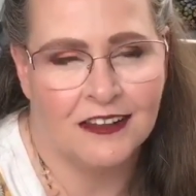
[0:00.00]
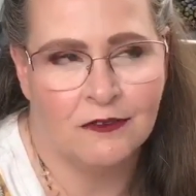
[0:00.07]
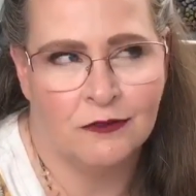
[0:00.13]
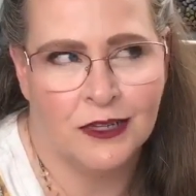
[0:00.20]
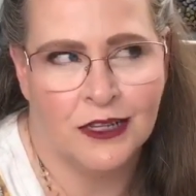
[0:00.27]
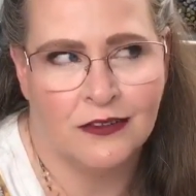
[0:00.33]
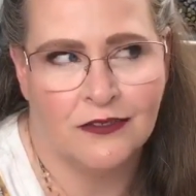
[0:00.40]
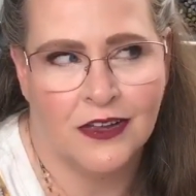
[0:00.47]
And
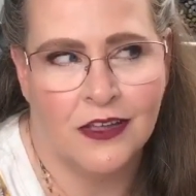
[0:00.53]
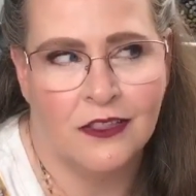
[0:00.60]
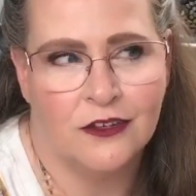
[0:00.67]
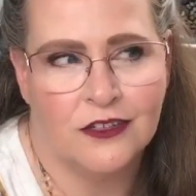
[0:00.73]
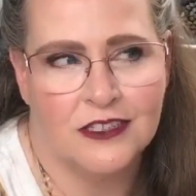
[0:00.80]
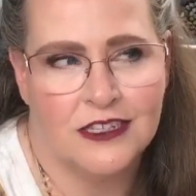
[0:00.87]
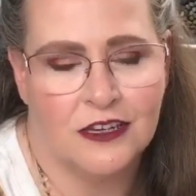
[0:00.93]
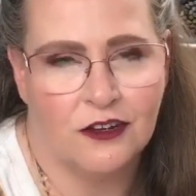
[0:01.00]
we have other
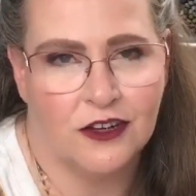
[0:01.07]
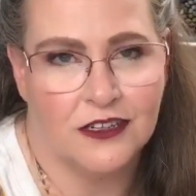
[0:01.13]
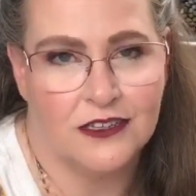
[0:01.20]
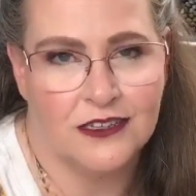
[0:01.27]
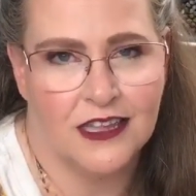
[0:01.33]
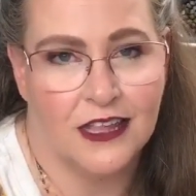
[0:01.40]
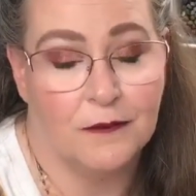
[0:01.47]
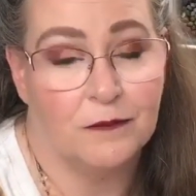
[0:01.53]

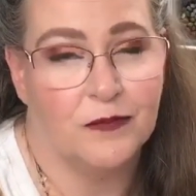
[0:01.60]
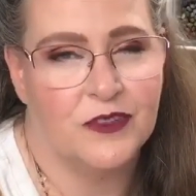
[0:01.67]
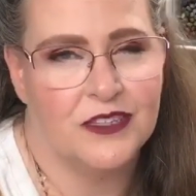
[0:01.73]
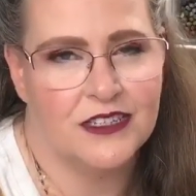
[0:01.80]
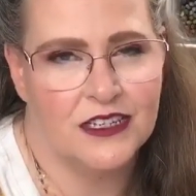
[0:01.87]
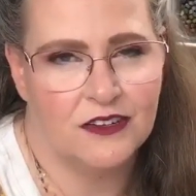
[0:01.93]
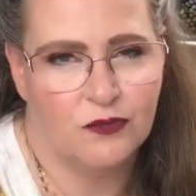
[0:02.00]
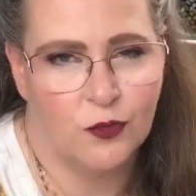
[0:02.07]
secrets that
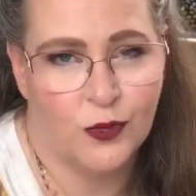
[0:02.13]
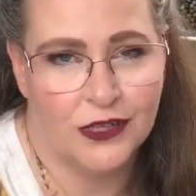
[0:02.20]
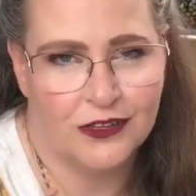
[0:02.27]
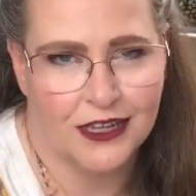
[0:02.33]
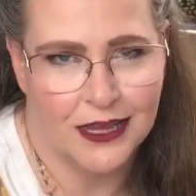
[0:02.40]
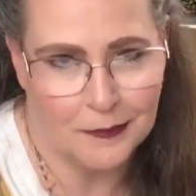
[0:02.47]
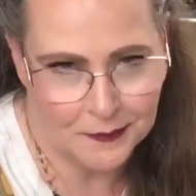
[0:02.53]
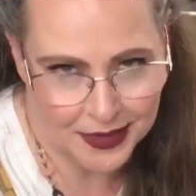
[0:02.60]
Steve will
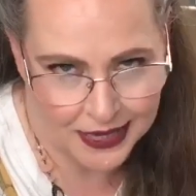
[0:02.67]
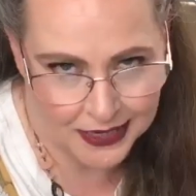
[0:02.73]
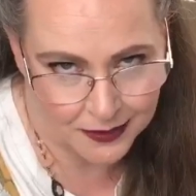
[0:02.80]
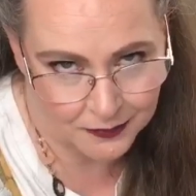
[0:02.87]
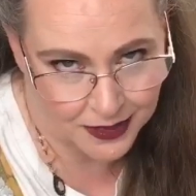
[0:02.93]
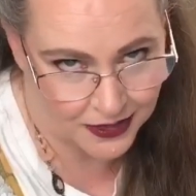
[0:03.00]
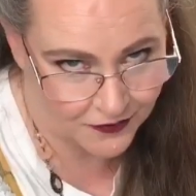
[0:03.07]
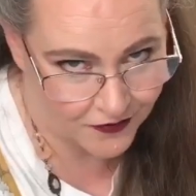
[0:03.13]
get mad at
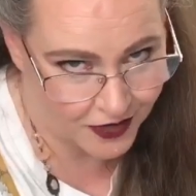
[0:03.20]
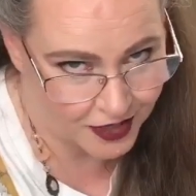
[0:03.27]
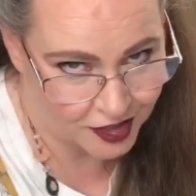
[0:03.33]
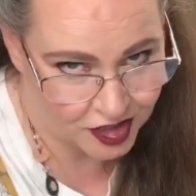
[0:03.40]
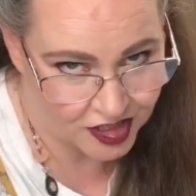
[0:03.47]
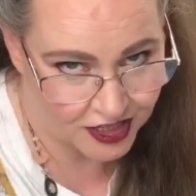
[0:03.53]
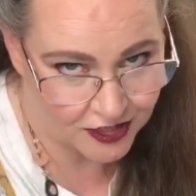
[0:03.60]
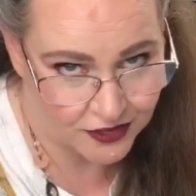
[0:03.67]
me if I
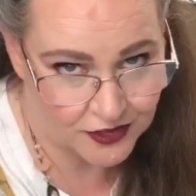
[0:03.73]
share.